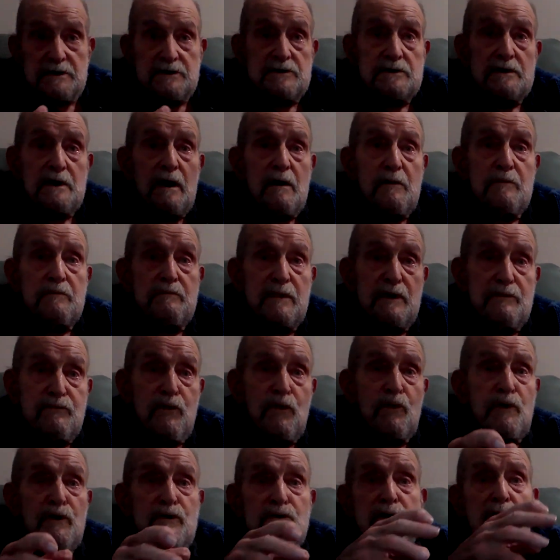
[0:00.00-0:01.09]
up, before we
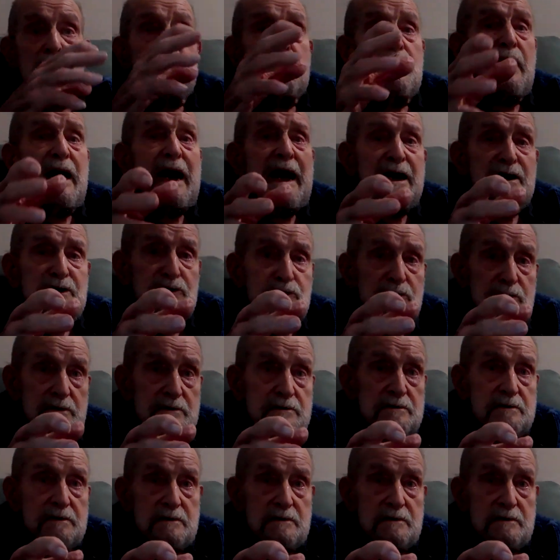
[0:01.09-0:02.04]
was on action,